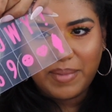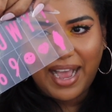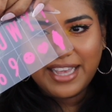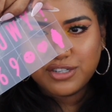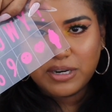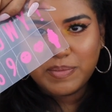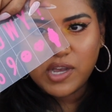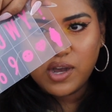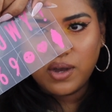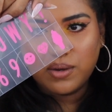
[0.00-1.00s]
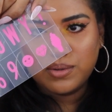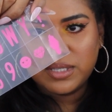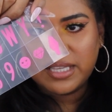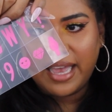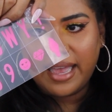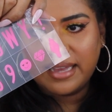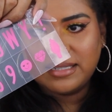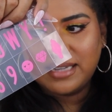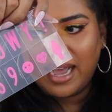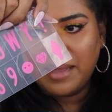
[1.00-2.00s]
ice cream cones
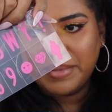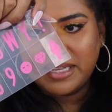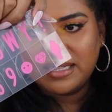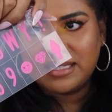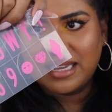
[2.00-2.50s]
and diamonds